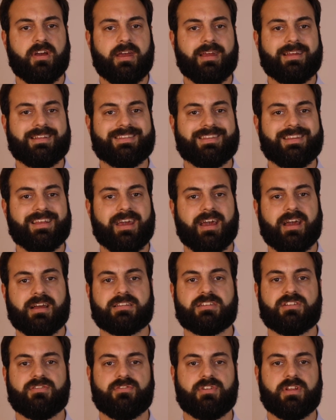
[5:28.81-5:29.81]

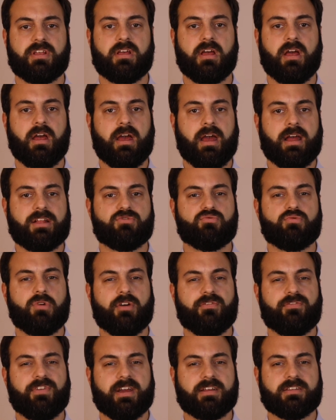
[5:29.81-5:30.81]
interactively and to
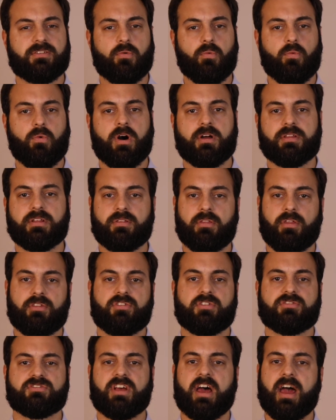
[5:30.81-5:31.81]
affect one another's